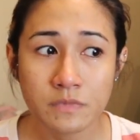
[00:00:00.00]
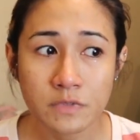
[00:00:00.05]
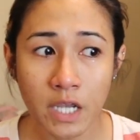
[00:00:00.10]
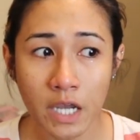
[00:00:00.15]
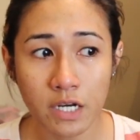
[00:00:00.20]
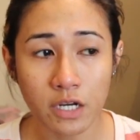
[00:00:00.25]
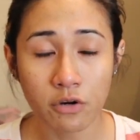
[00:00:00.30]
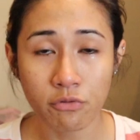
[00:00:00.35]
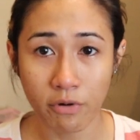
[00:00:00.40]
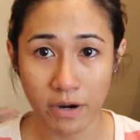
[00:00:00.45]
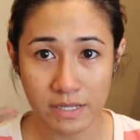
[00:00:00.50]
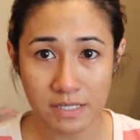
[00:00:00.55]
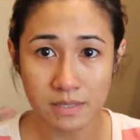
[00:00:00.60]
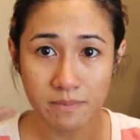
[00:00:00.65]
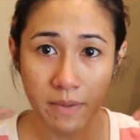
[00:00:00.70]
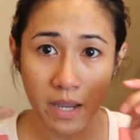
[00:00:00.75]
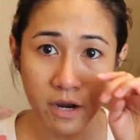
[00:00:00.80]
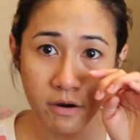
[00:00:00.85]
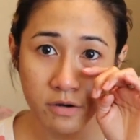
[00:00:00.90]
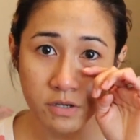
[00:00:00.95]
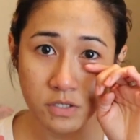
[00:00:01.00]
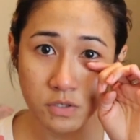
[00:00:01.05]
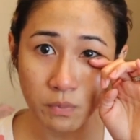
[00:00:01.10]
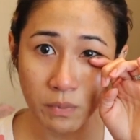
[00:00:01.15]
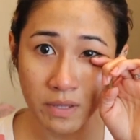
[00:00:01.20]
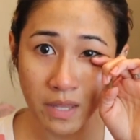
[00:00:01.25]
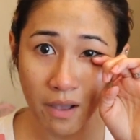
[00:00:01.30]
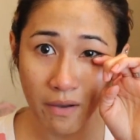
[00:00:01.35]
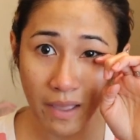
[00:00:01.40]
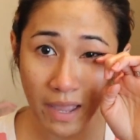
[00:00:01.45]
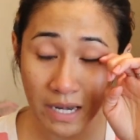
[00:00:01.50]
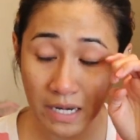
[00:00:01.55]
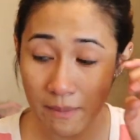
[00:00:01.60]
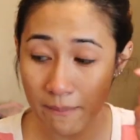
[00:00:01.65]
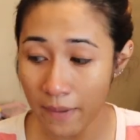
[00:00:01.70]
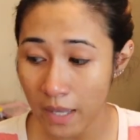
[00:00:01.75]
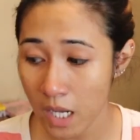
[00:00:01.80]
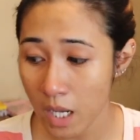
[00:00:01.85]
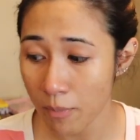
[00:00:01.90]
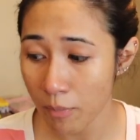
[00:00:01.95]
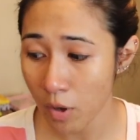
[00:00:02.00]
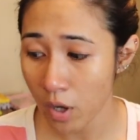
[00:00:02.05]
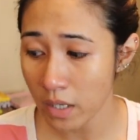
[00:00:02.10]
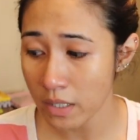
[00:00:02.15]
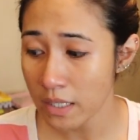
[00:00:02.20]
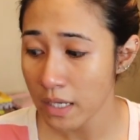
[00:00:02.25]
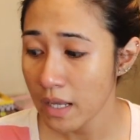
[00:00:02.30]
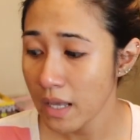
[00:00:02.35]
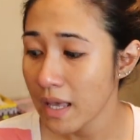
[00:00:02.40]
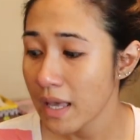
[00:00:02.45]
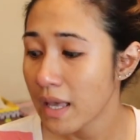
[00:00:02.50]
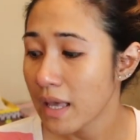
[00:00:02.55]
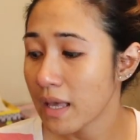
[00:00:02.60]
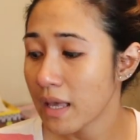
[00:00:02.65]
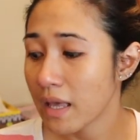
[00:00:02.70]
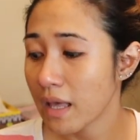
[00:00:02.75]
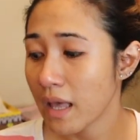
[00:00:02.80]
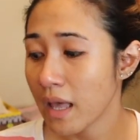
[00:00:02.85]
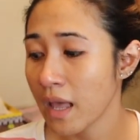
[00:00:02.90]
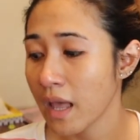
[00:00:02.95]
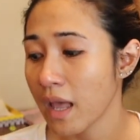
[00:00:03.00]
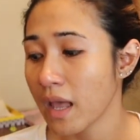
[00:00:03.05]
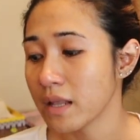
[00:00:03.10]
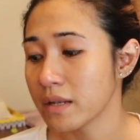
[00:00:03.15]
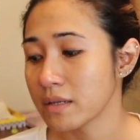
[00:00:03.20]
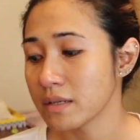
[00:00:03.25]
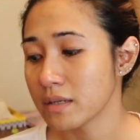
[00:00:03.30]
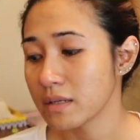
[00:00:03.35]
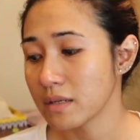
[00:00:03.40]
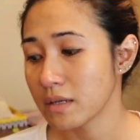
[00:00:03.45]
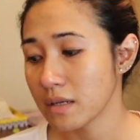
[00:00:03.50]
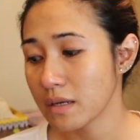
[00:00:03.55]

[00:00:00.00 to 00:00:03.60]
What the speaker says: kind of run some errands without any makeup on, and